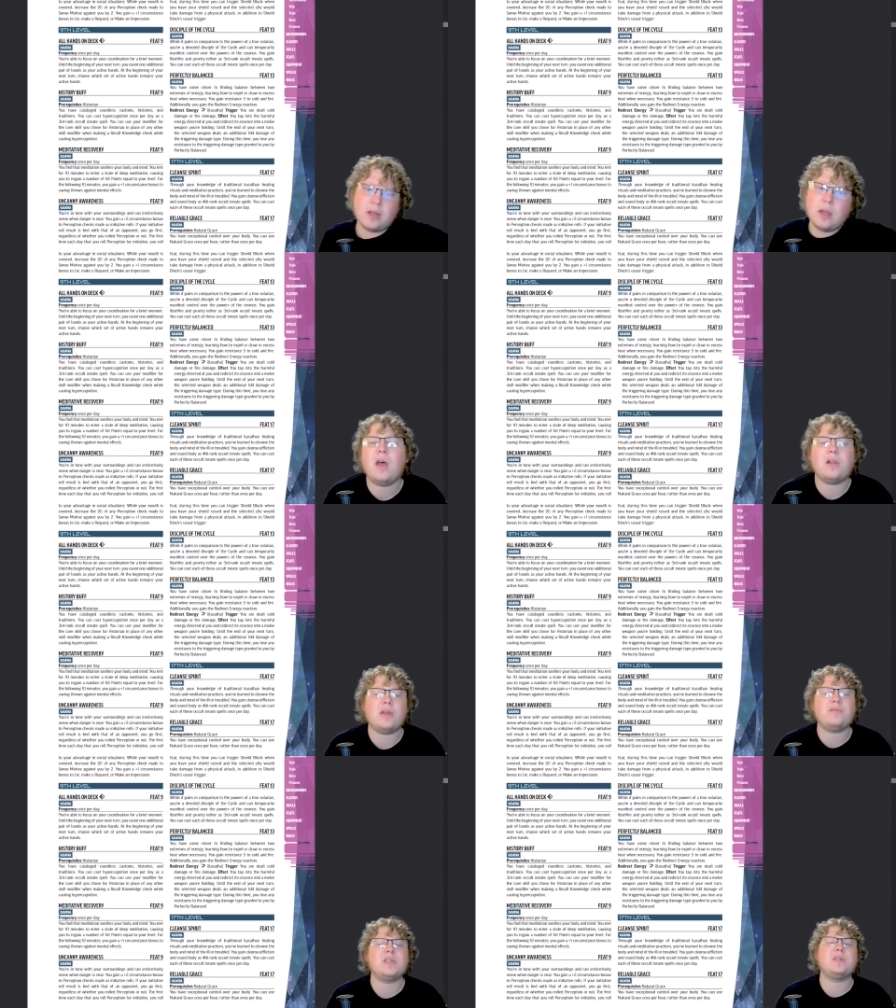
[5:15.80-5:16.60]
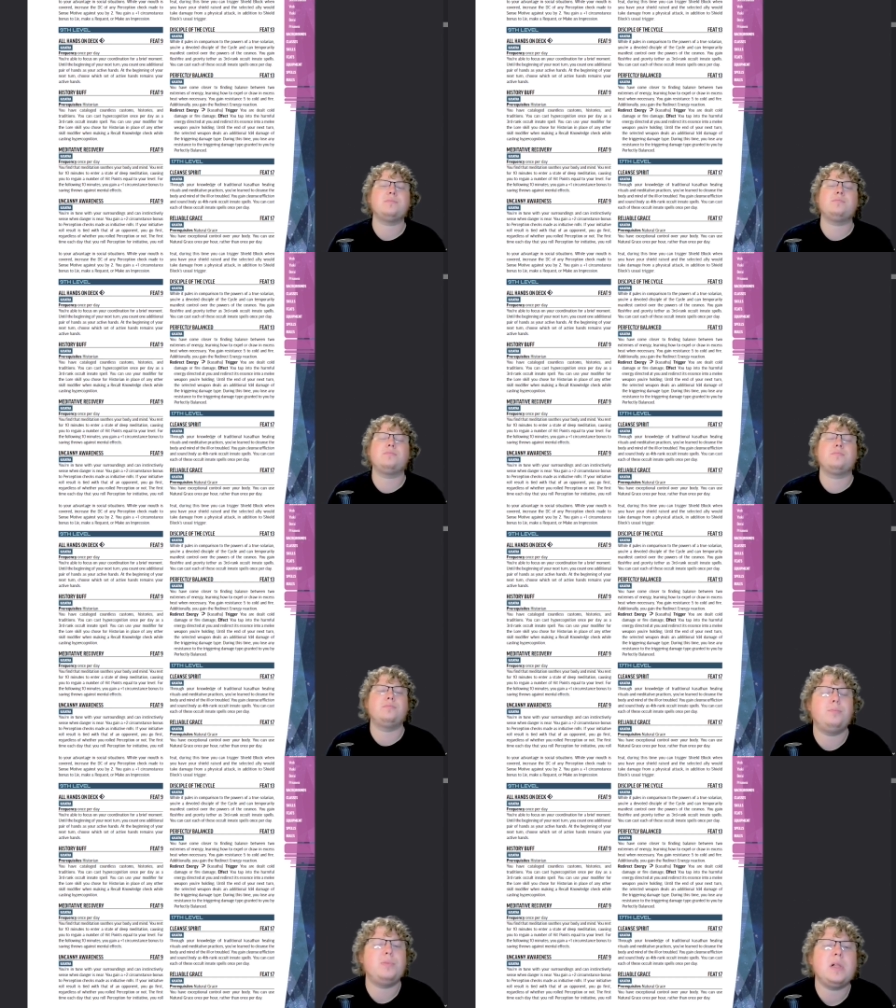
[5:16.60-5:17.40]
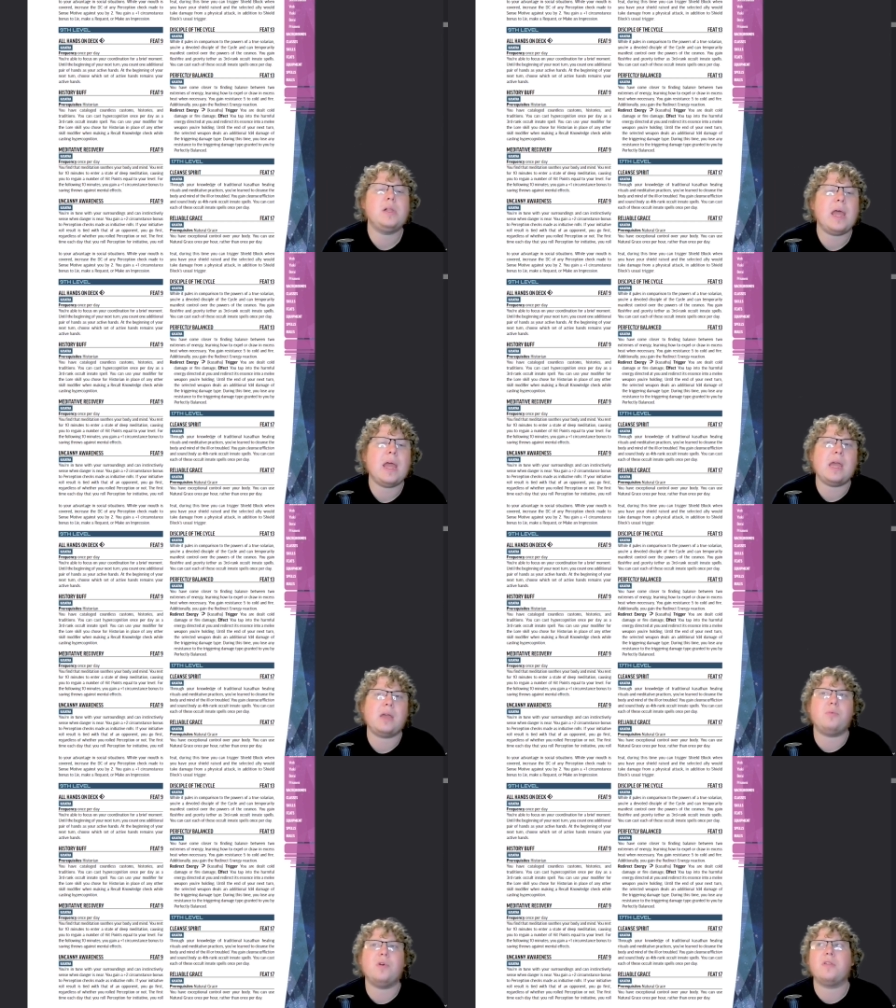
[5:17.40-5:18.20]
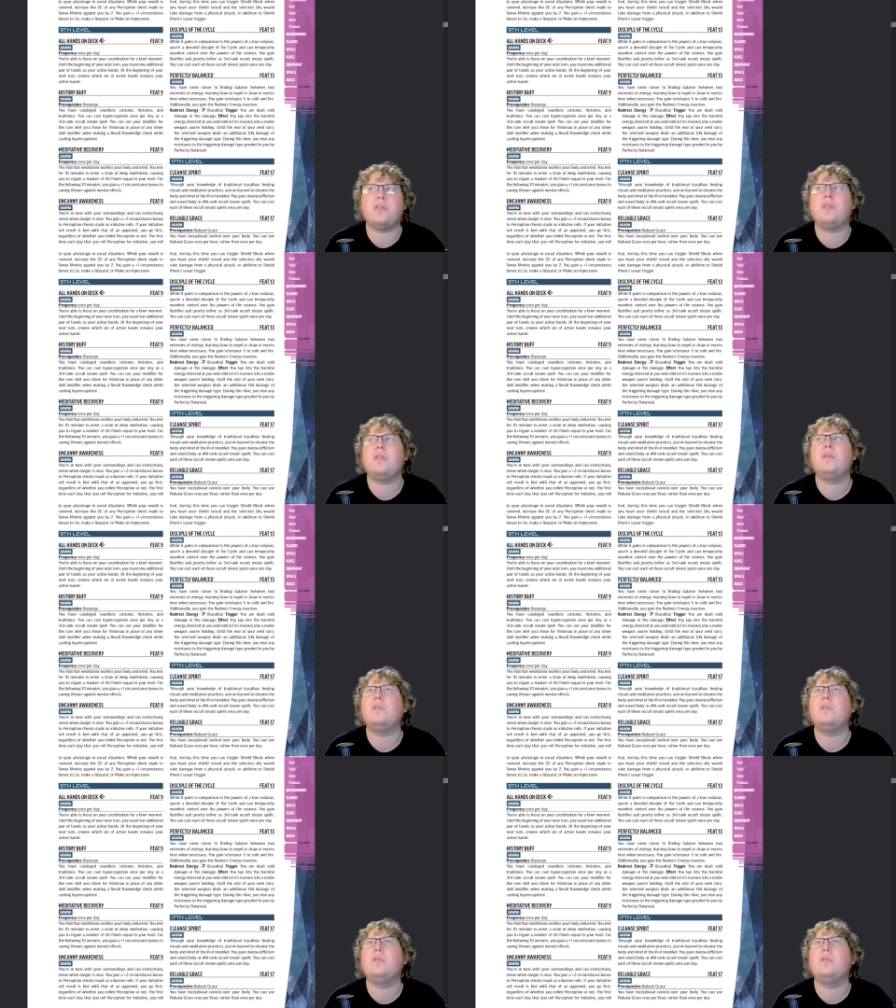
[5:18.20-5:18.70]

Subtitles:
I'll have to play with